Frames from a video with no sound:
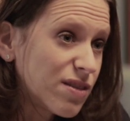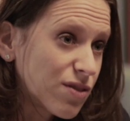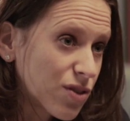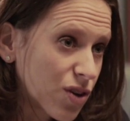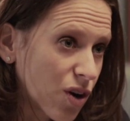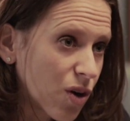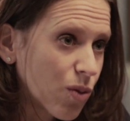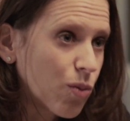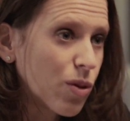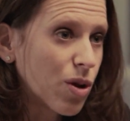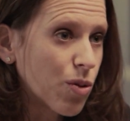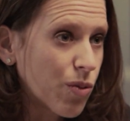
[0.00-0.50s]

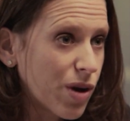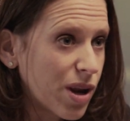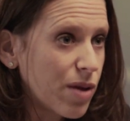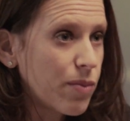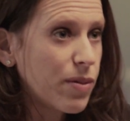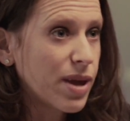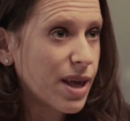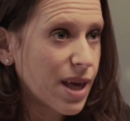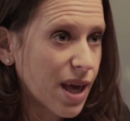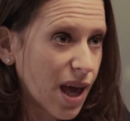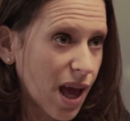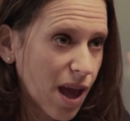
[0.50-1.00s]
destroyed. We really
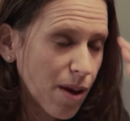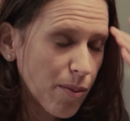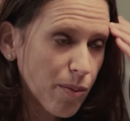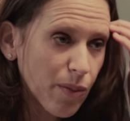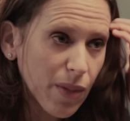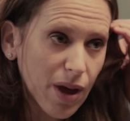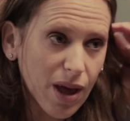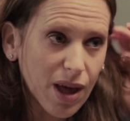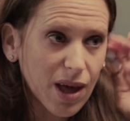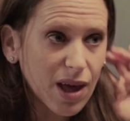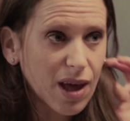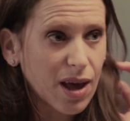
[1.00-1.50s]

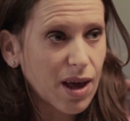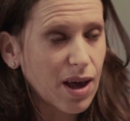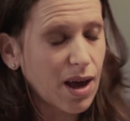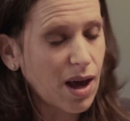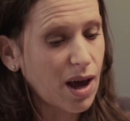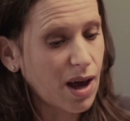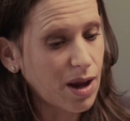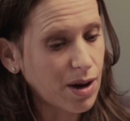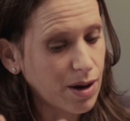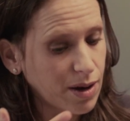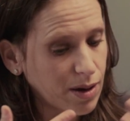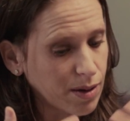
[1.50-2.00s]
became uh,
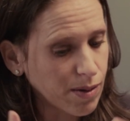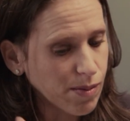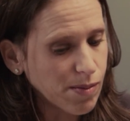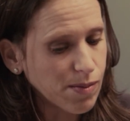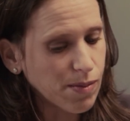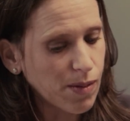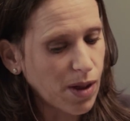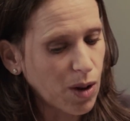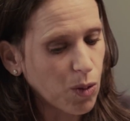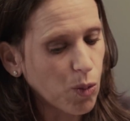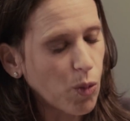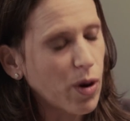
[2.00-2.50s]
and,
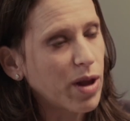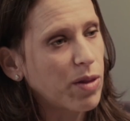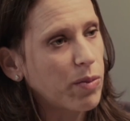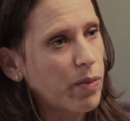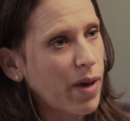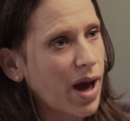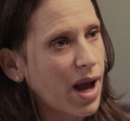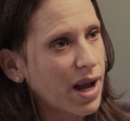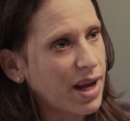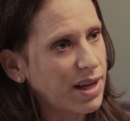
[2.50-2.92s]
and went